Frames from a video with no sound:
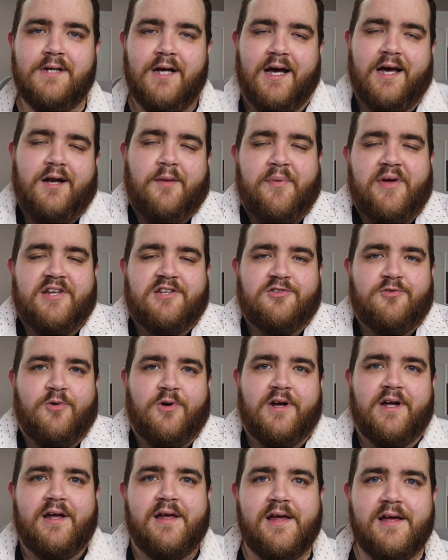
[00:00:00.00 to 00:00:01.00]
I gotta paint an
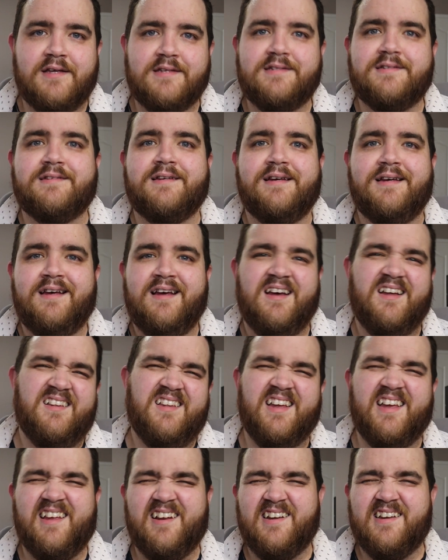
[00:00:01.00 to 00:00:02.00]
orc, I guess,
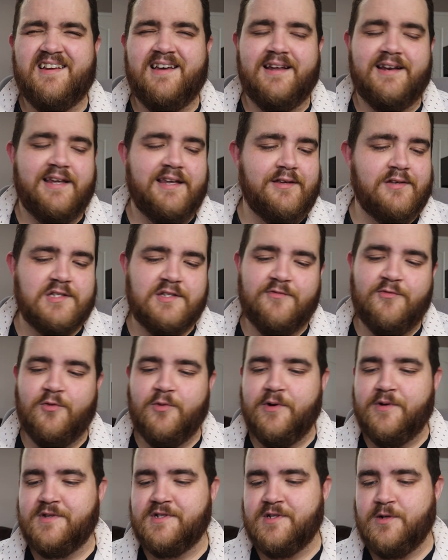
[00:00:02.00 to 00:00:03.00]
like it, it kind of kills it for you.